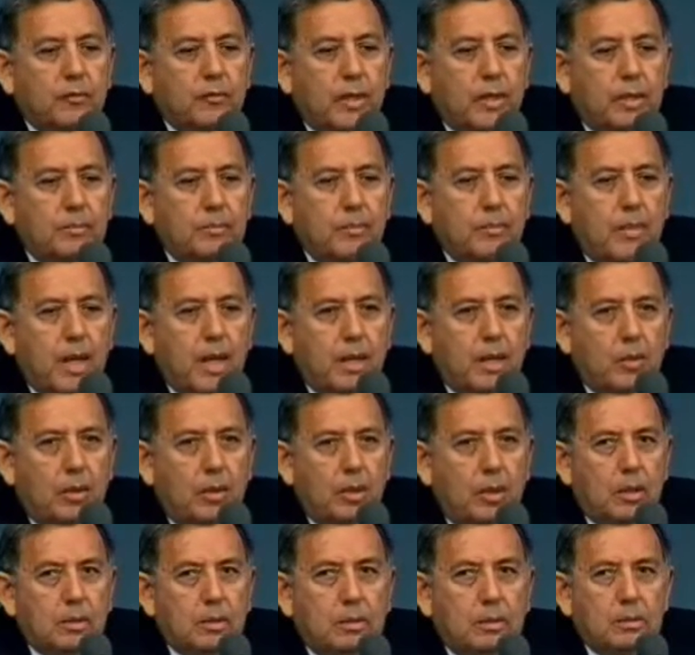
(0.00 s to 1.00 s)
Fred
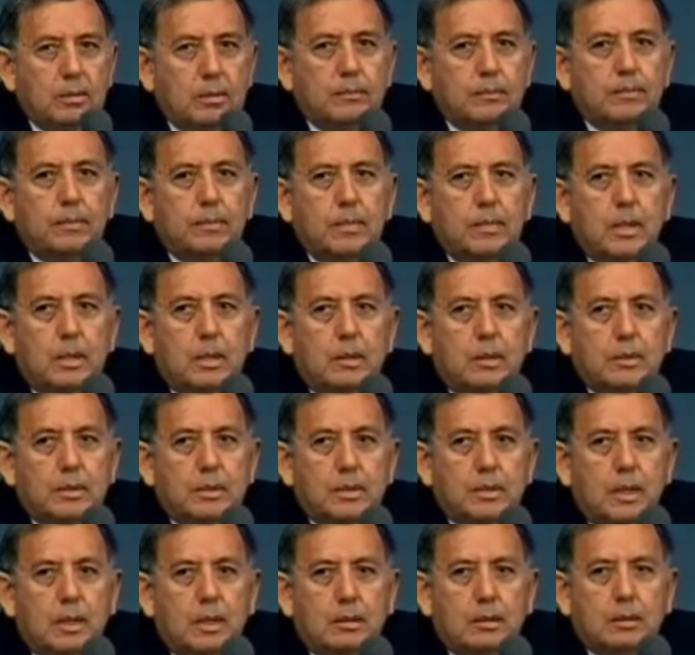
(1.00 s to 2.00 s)
Mywalt, a
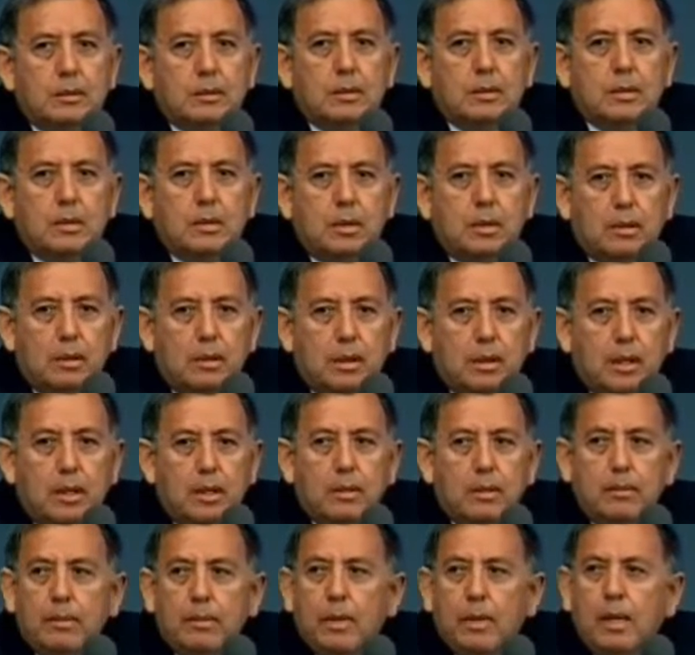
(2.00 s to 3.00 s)
retired colonel
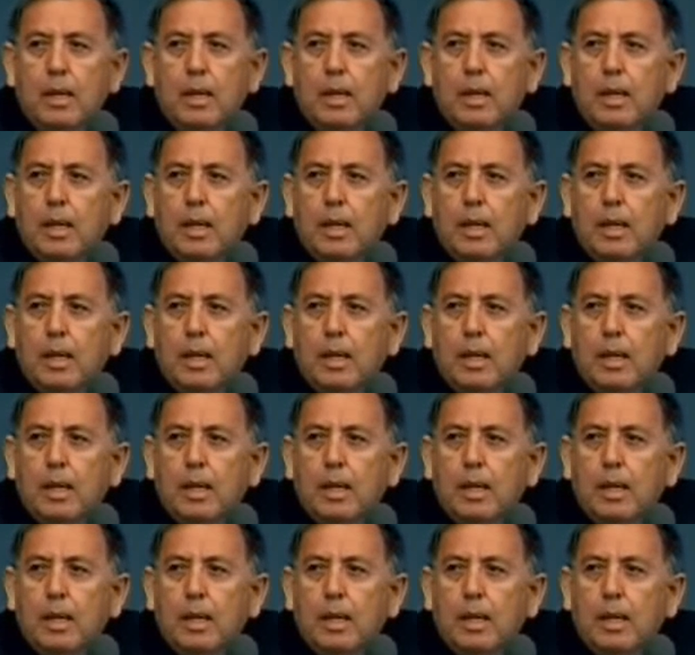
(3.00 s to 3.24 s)
now,